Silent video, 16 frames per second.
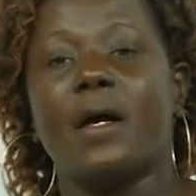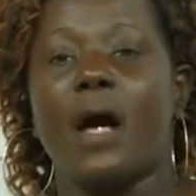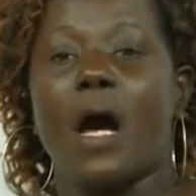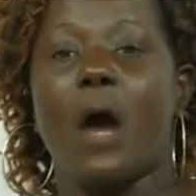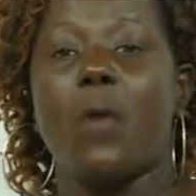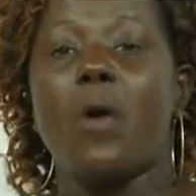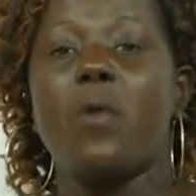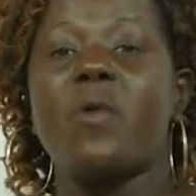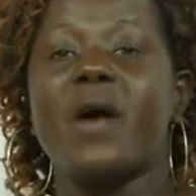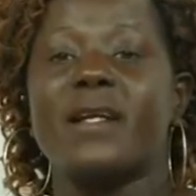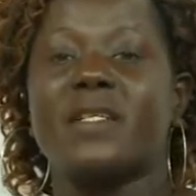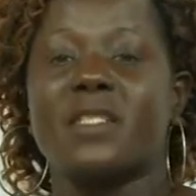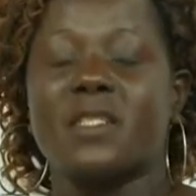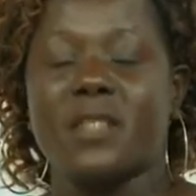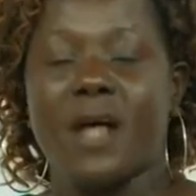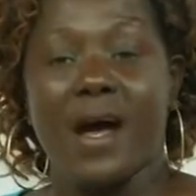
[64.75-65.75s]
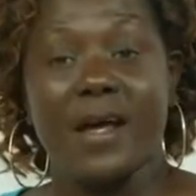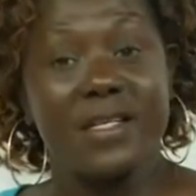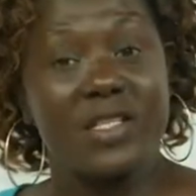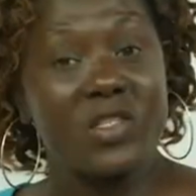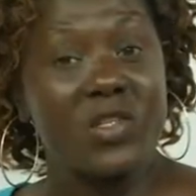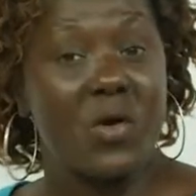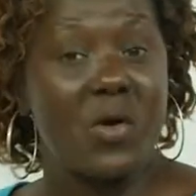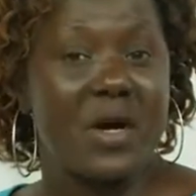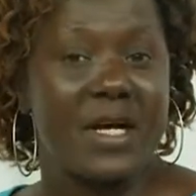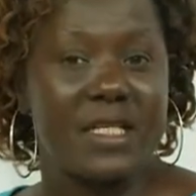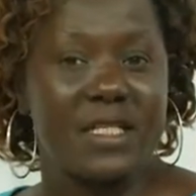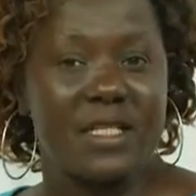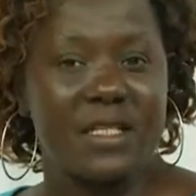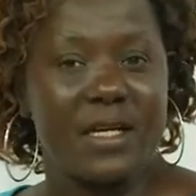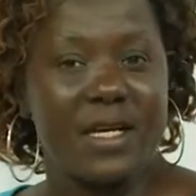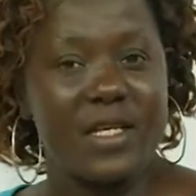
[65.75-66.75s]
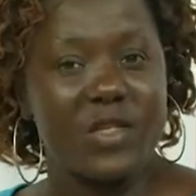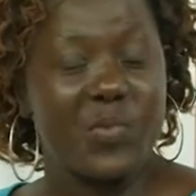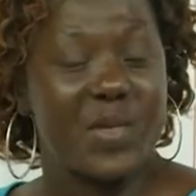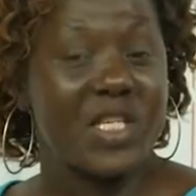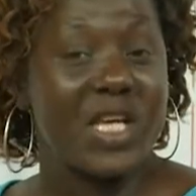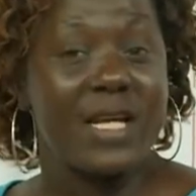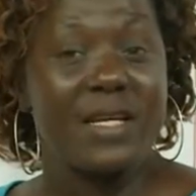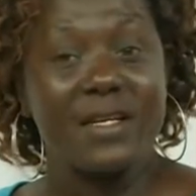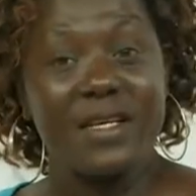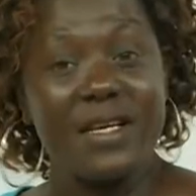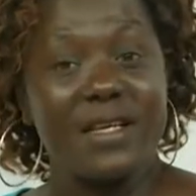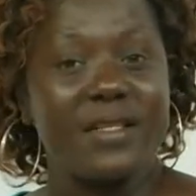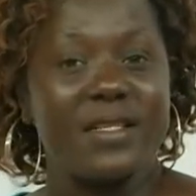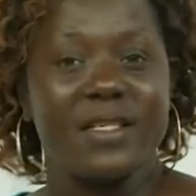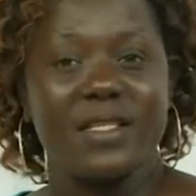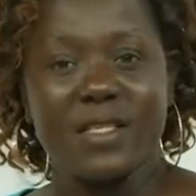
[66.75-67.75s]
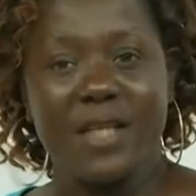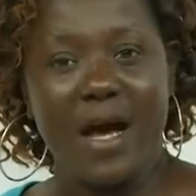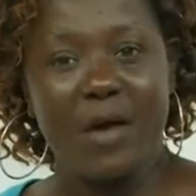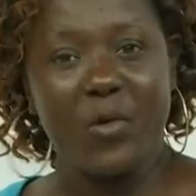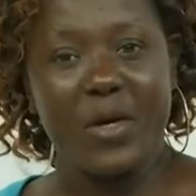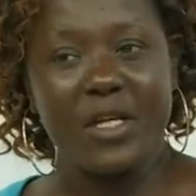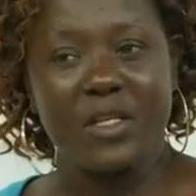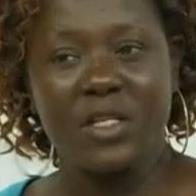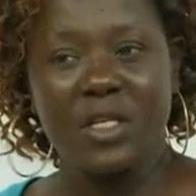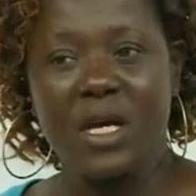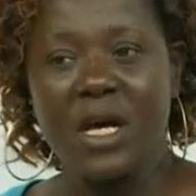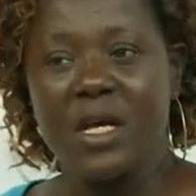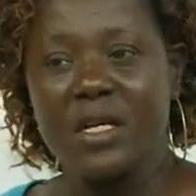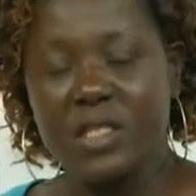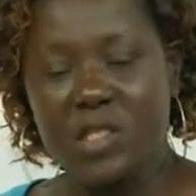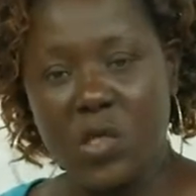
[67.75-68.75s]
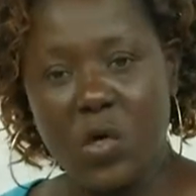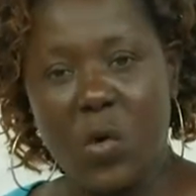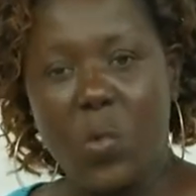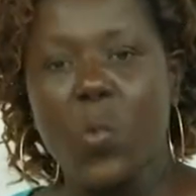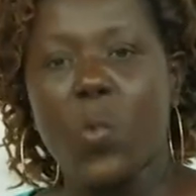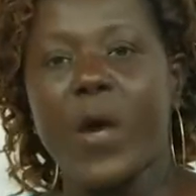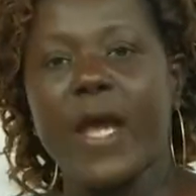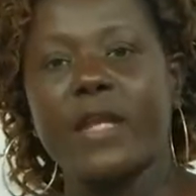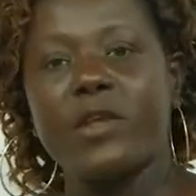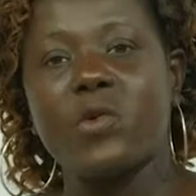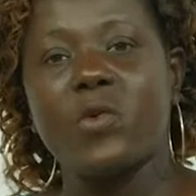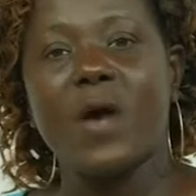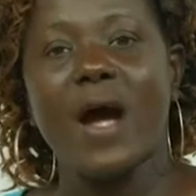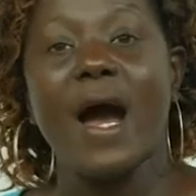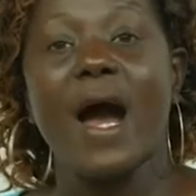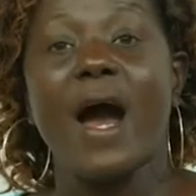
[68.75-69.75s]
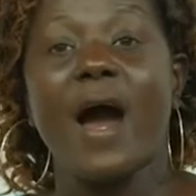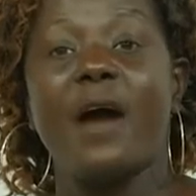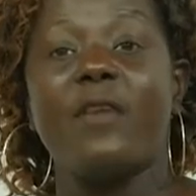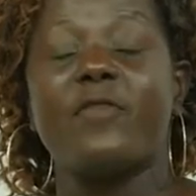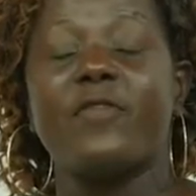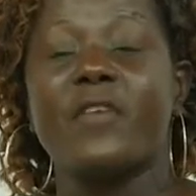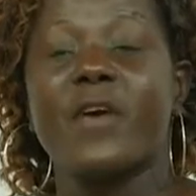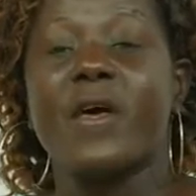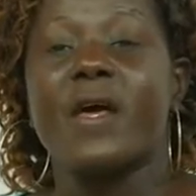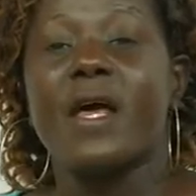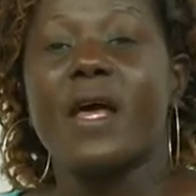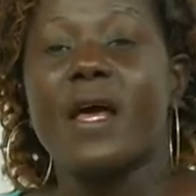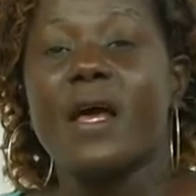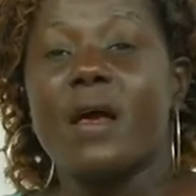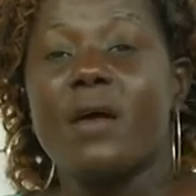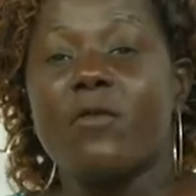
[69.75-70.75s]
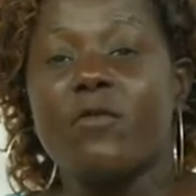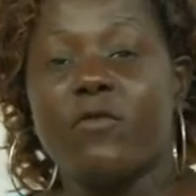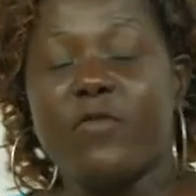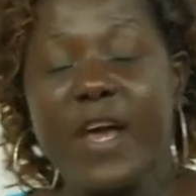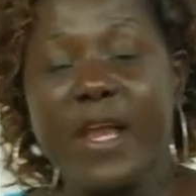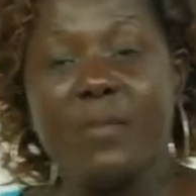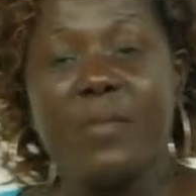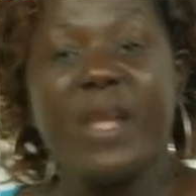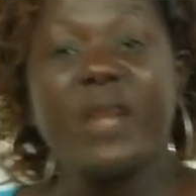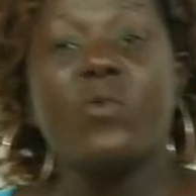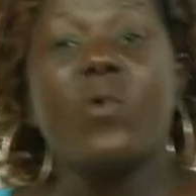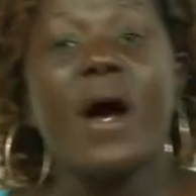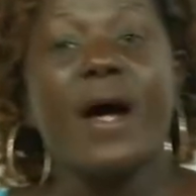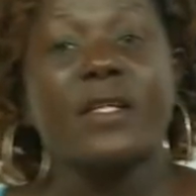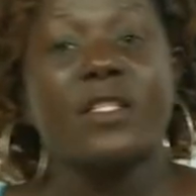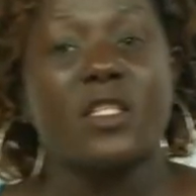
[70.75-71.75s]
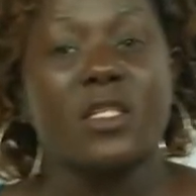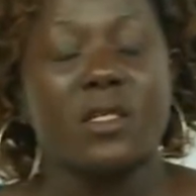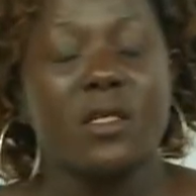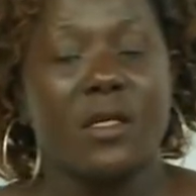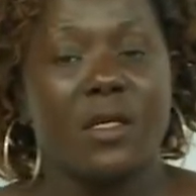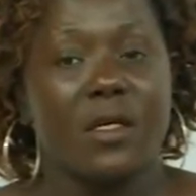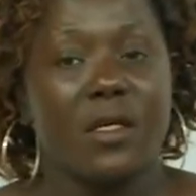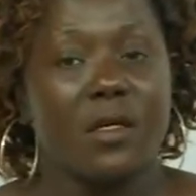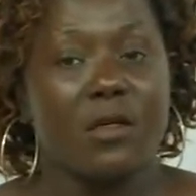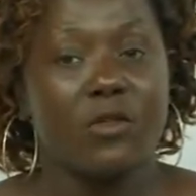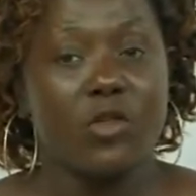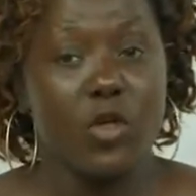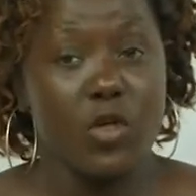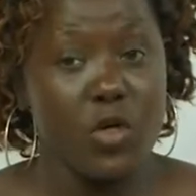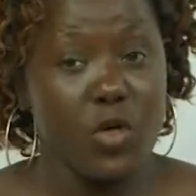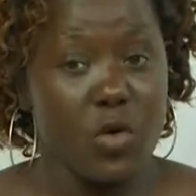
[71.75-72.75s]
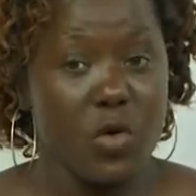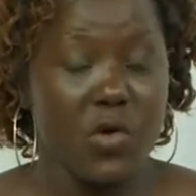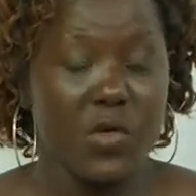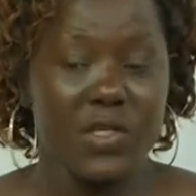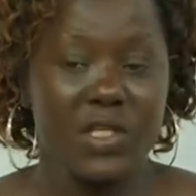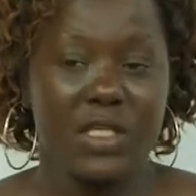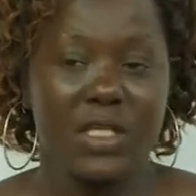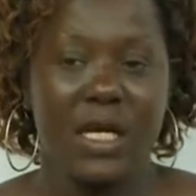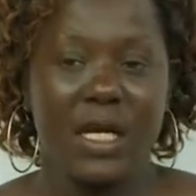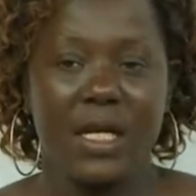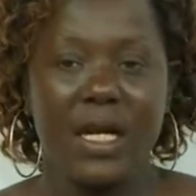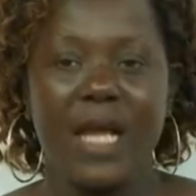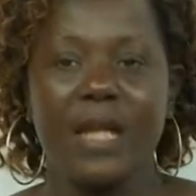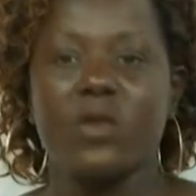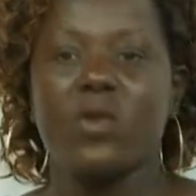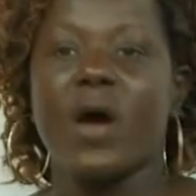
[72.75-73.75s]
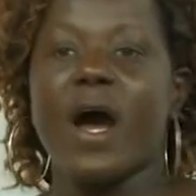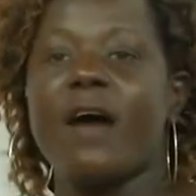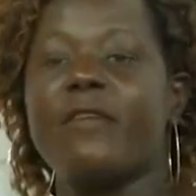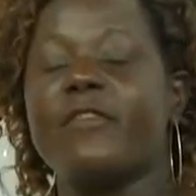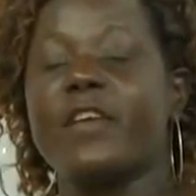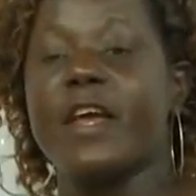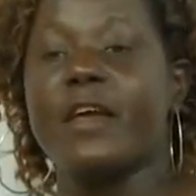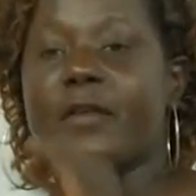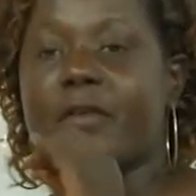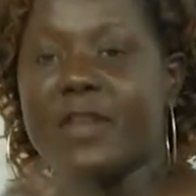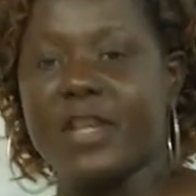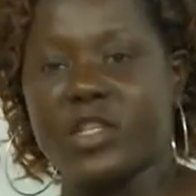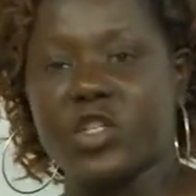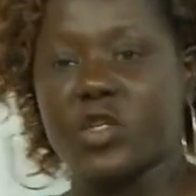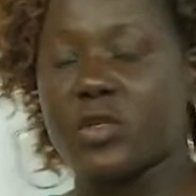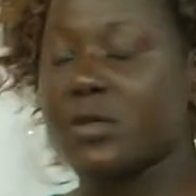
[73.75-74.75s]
our words are stored, especially in English language. So when you have very many words to use, then you have a rich